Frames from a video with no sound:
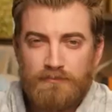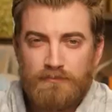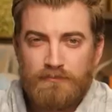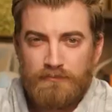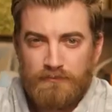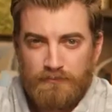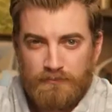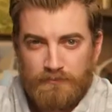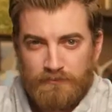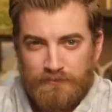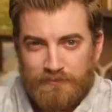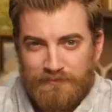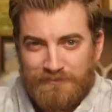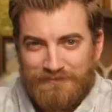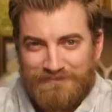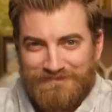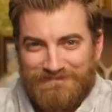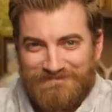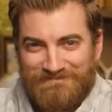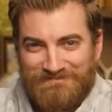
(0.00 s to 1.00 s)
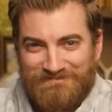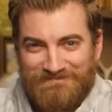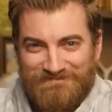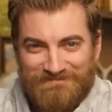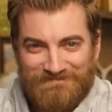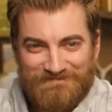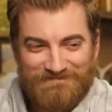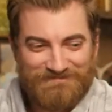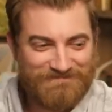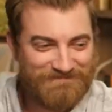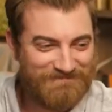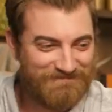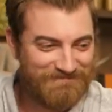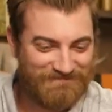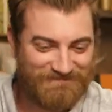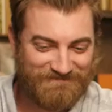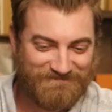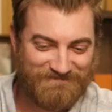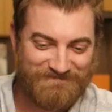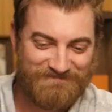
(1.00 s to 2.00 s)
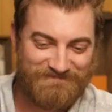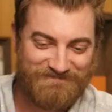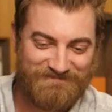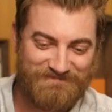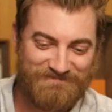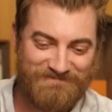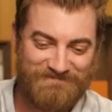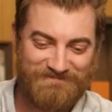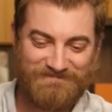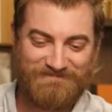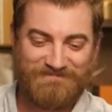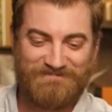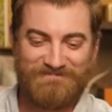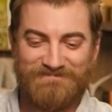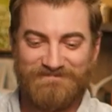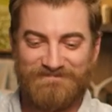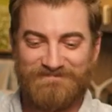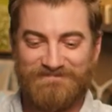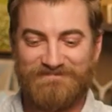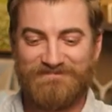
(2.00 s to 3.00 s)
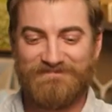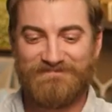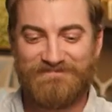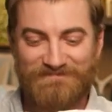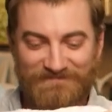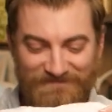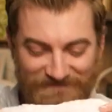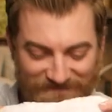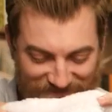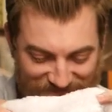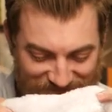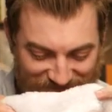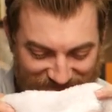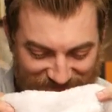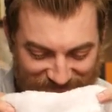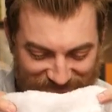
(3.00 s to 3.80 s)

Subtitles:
No words are spoken by the person on screen.